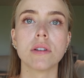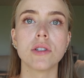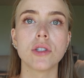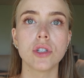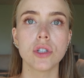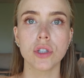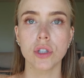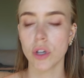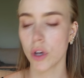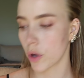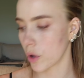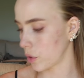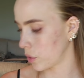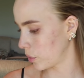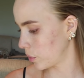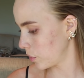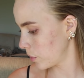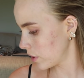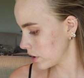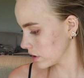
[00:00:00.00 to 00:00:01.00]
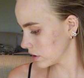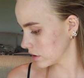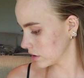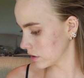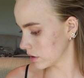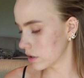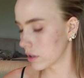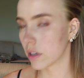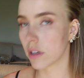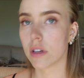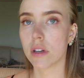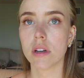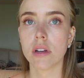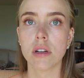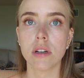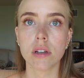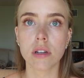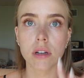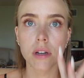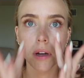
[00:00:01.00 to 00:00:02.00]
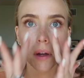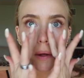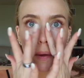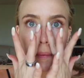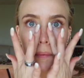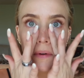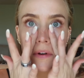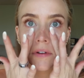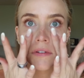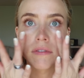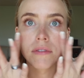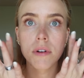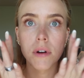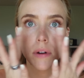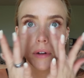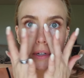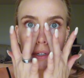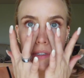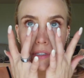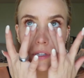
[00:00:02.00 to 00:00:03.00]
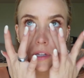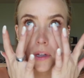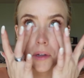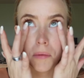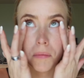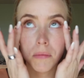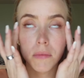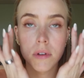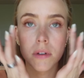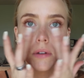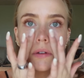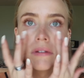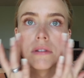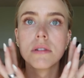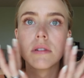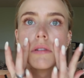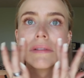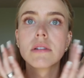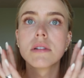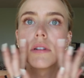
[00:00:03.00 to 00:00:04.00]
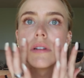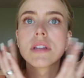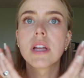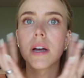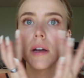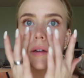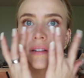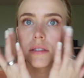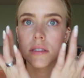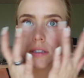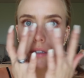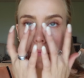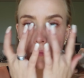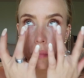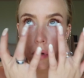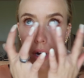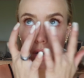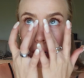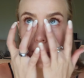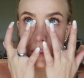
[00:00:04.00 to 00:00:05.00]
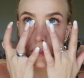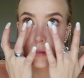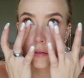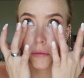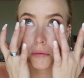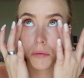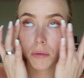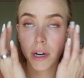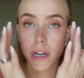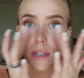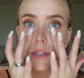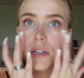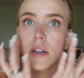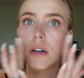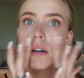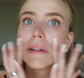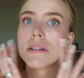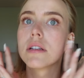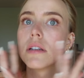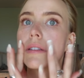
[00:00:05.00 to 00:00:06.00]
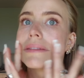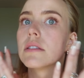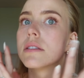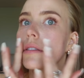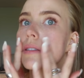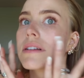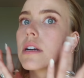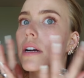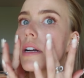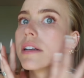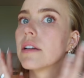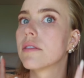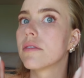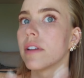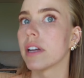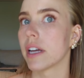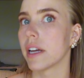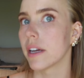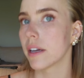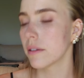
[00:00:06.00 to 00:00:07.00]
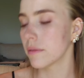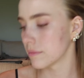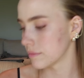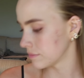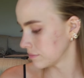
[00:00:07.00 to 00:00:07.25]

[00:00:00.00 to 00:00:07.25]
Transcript: So I'm gonna focus them, and that's the product right there, and that's kind of it.